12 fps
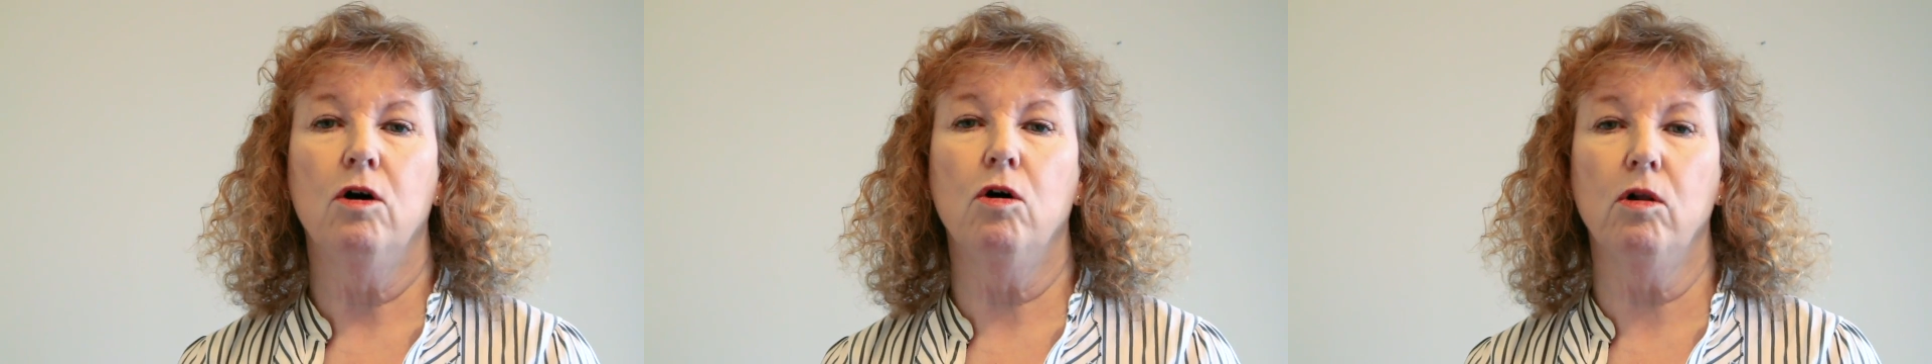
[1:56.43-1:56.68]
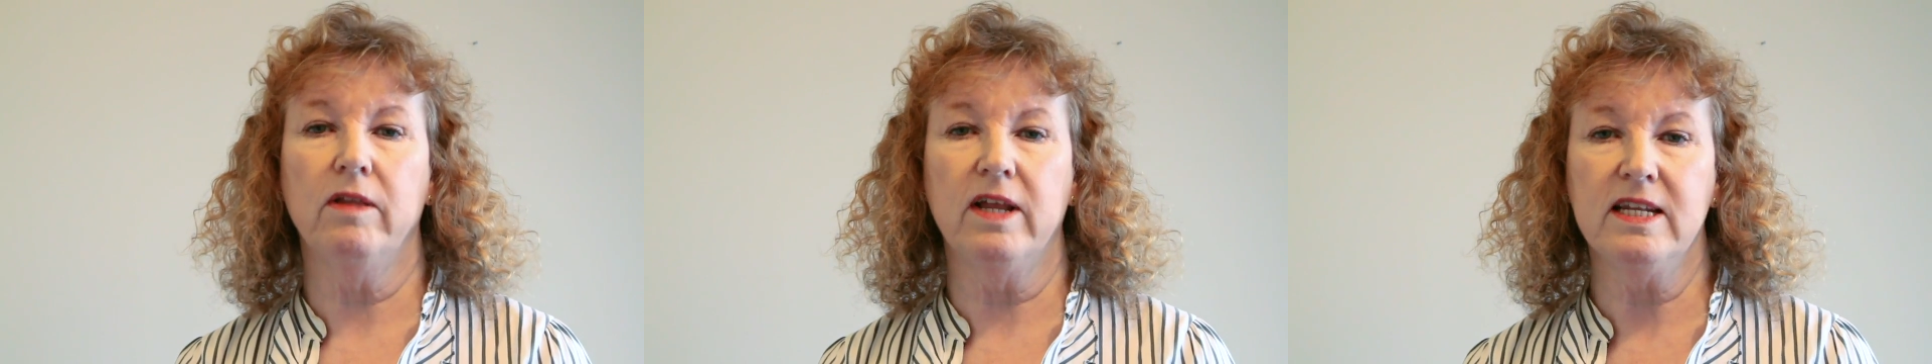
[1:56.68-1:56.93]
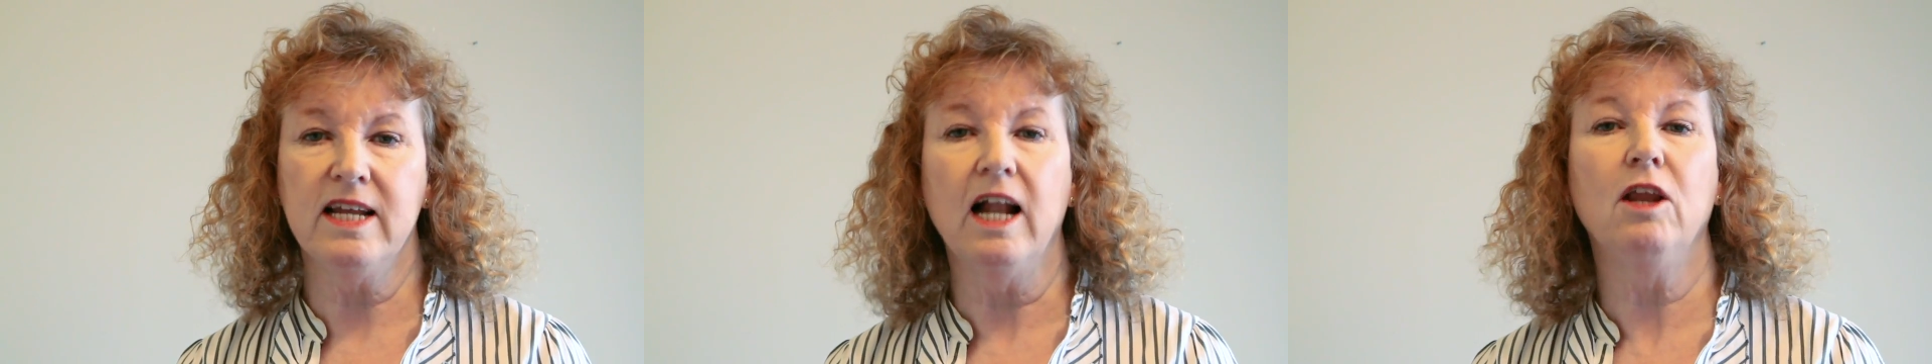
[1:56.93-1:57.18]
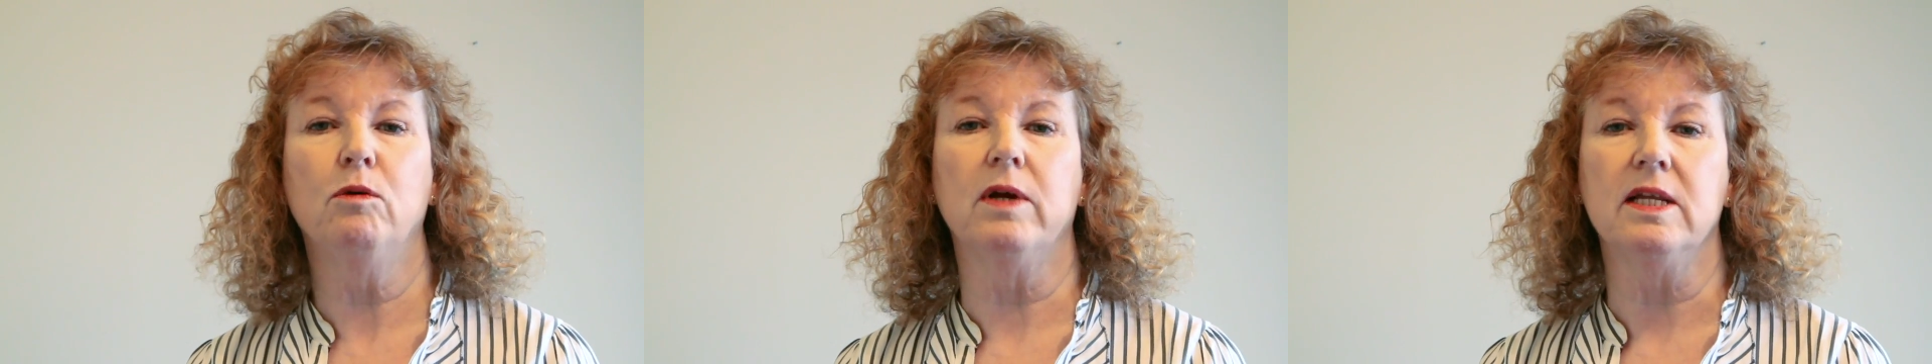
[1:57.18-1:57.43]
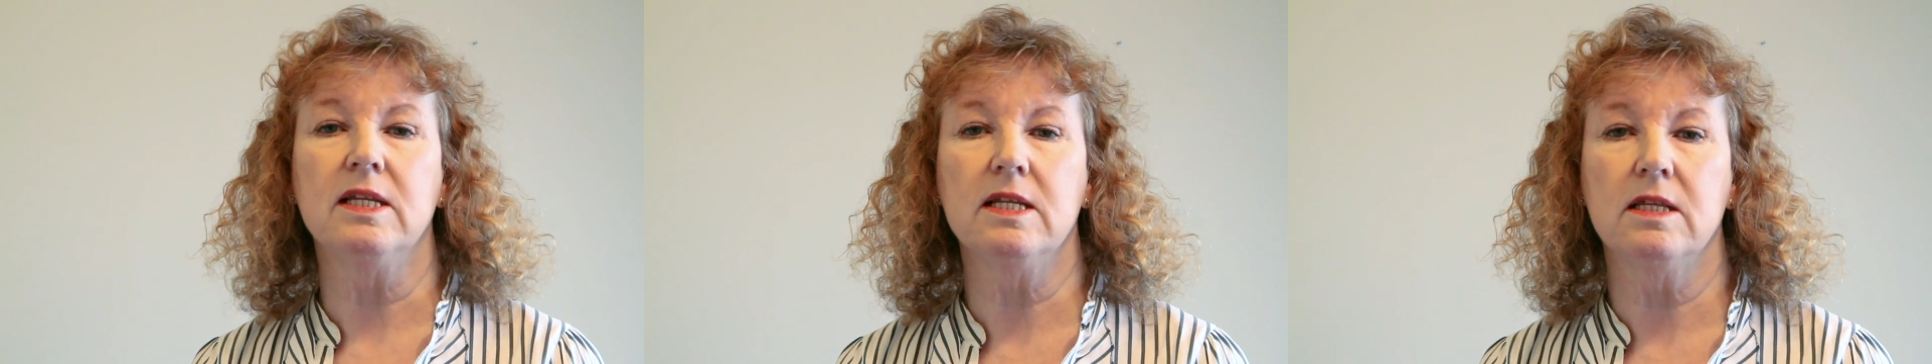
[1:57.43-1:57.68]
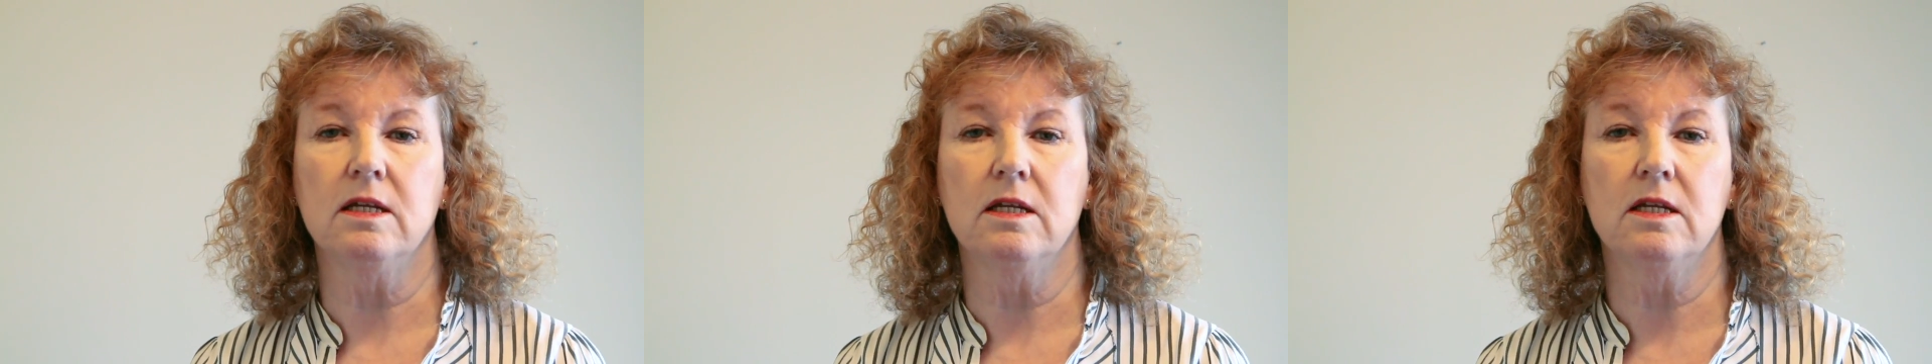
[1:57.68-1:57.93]
all they tell you
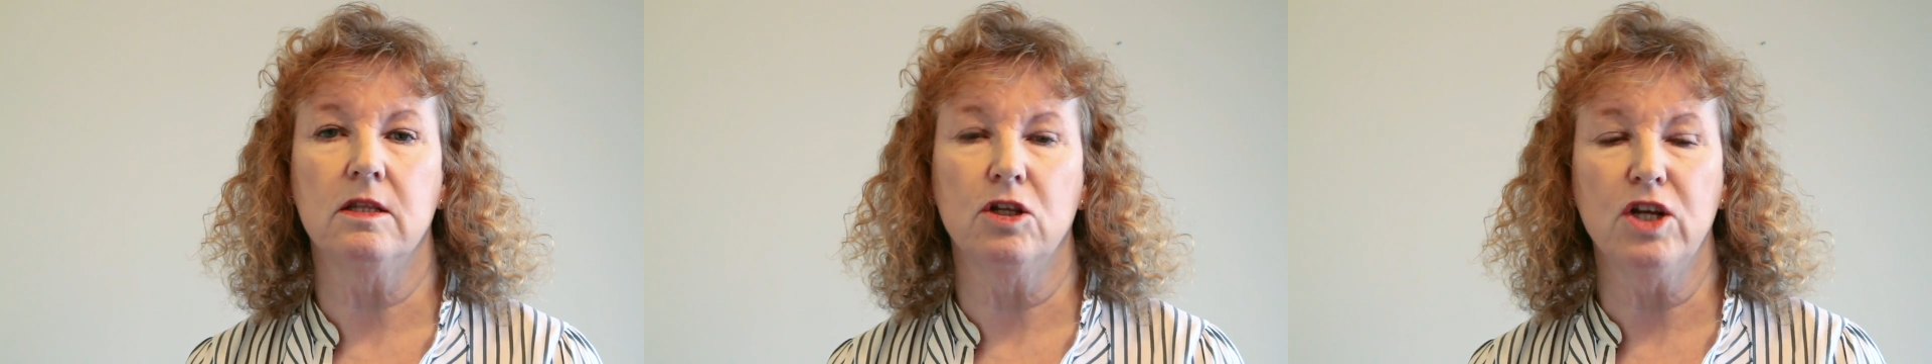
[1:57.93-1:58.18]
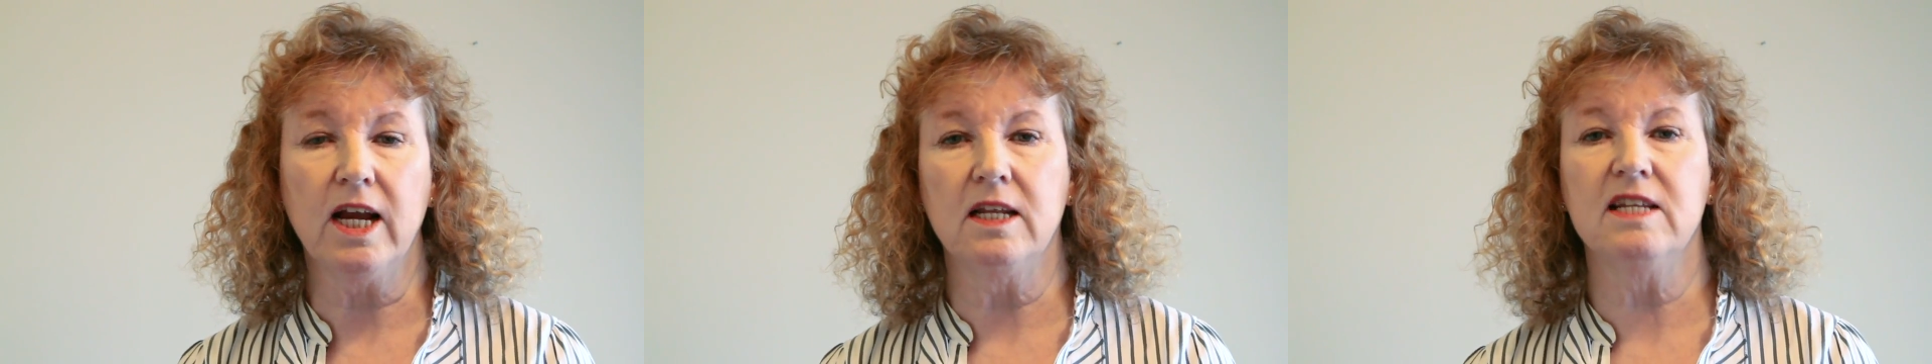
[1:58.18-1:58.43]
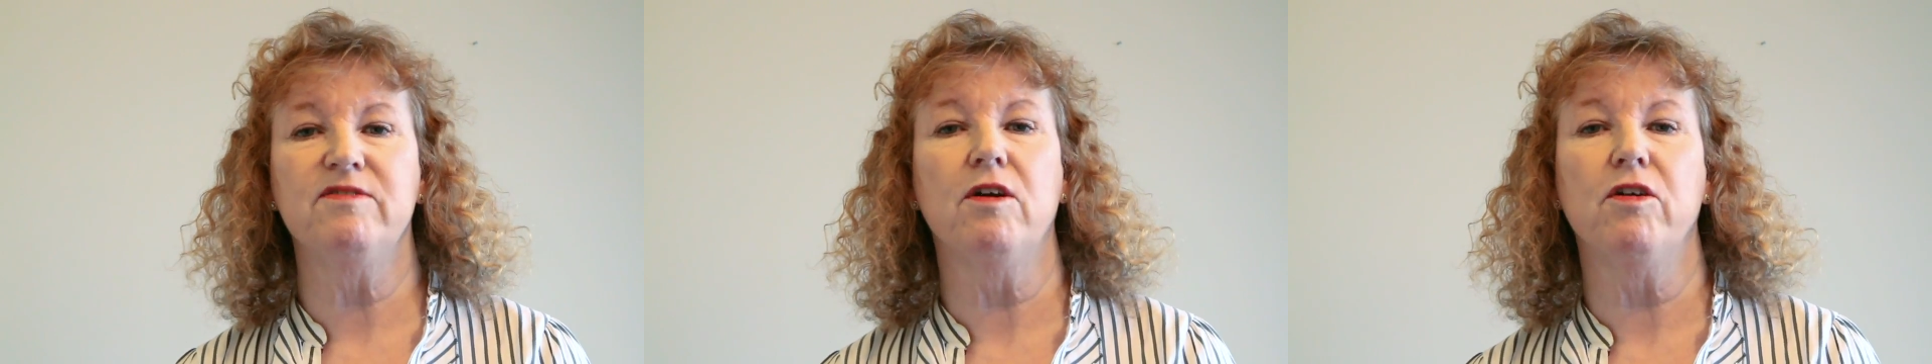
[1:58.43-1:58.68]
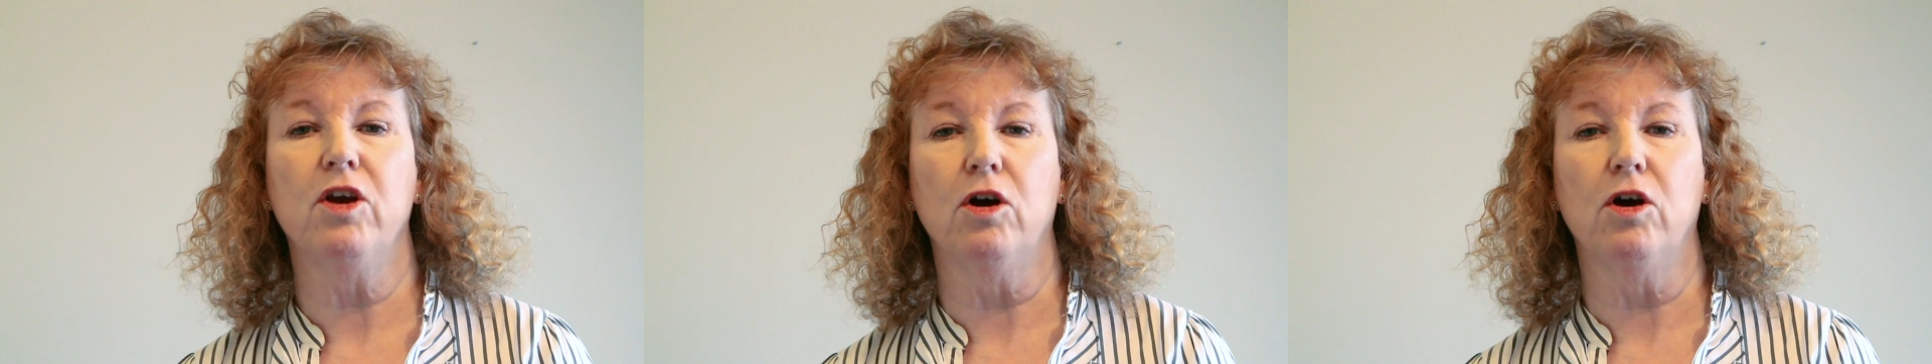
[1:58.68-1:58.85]
is that the jacket is very